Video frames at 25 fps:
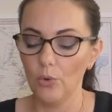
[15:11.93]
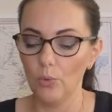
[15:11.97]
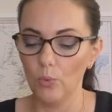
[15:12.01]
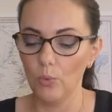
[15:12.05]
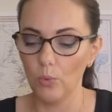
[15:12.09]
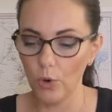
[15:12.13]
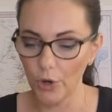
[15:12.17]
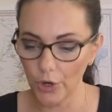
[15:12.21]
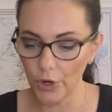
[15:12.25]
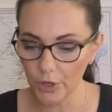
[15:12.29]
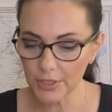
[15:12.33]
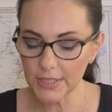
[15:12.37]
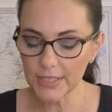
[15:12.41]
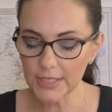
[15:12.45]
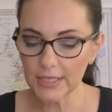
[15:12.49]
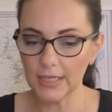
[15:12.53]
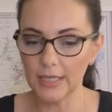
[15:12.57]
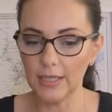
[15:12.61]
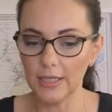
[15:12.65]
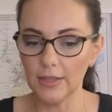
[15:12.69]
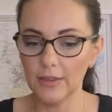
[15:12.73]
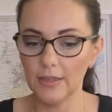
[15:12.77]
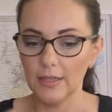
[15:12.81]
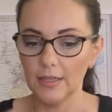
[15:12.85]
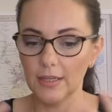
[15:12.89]
weren't
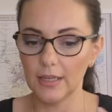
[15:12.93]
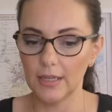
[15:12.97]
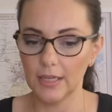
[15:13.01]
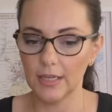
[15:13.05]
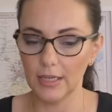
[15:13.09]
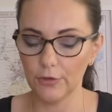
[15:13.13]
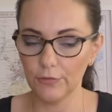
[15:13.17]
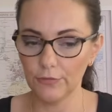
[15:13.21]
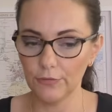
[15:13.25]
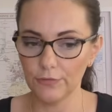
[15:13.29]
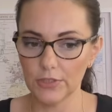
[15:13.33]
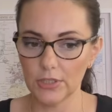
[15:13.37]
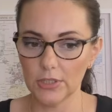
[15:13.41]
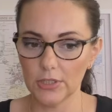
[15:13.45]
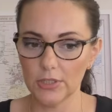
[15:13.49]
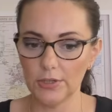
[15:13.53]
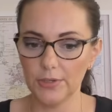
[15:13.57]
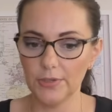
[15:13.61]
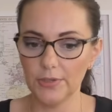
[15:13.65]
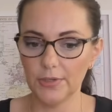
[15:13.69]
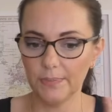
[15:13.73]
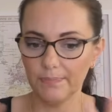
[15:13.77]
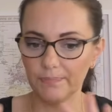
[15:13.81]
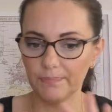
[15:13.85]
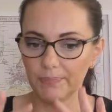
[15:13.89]
in the
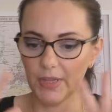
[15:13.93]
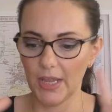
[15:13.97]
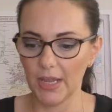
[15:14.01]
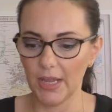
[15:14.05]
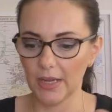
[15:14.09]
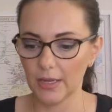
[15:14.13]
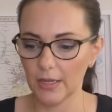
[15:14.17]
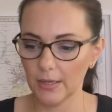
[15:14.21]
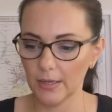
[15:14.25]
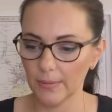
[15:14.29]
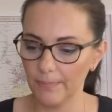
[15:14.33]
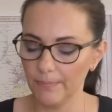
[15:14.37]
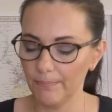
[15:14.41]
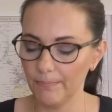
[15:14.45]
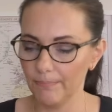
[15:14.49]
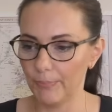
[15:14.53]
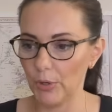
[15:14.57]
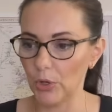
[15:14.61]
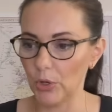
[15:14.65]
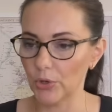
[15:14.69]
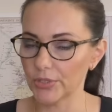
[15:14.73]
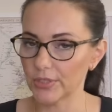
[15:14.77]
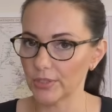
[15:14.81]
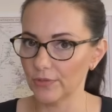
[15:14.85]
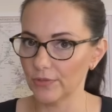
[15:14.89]
gifted like
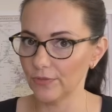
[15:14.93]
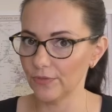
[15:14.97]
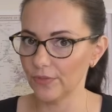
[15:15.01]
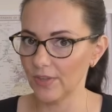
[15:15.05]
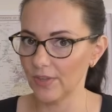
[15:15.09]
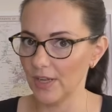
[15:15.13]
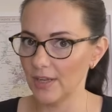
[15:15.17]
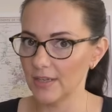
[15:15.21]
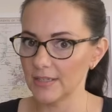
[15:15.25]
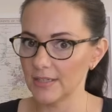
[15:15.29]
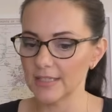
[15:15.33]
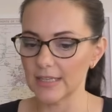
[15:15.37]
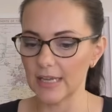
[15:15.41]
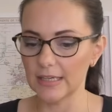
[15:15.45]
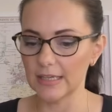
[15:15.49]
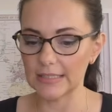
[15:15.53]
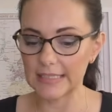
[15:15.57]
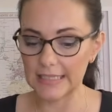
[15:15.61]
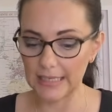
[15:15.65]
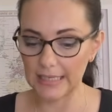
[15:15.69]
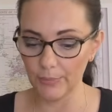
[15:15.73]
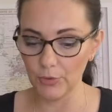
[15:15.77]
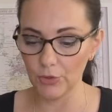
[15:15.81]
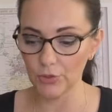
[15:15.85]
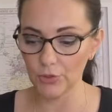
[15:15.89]
box of things that
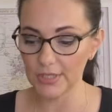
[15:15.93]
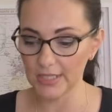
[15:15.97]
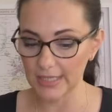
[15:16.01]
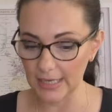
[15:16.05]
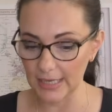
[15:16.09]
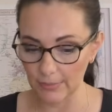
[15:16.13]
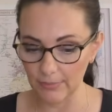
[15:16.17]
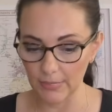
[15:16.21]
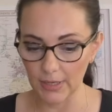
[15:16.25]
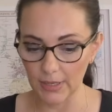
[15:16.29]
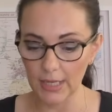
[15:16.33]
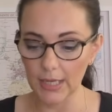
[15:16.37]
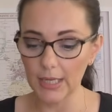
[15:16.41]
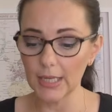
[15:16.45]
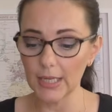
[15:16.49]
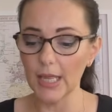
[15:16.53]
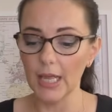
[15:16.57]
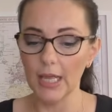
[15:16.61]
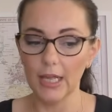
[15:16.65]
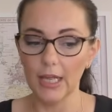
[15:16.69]
TEMU sent me.